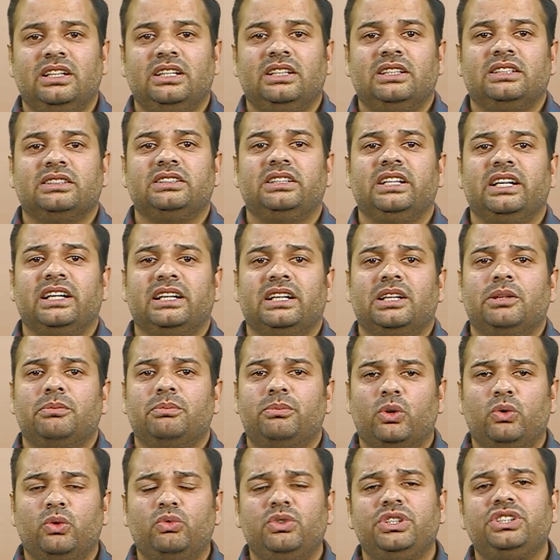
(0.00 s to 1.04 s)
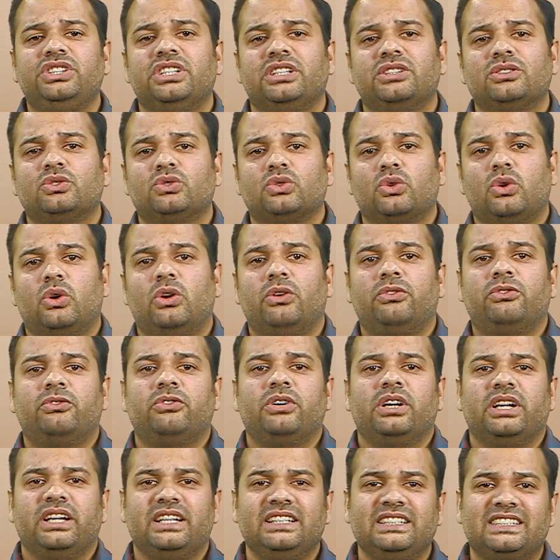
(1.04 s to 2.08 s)
the provisions of
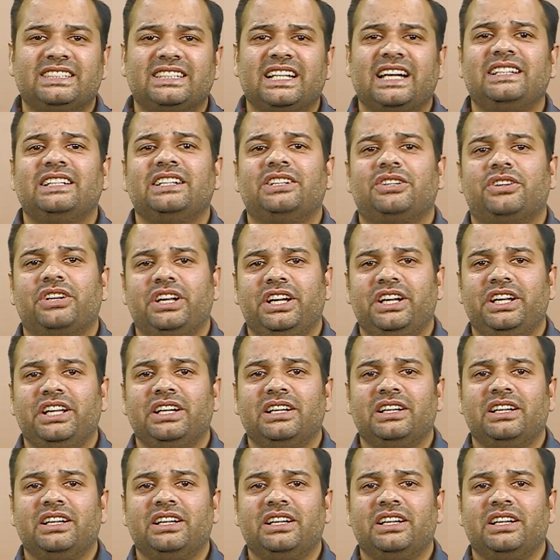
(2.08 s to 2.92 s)
insider trading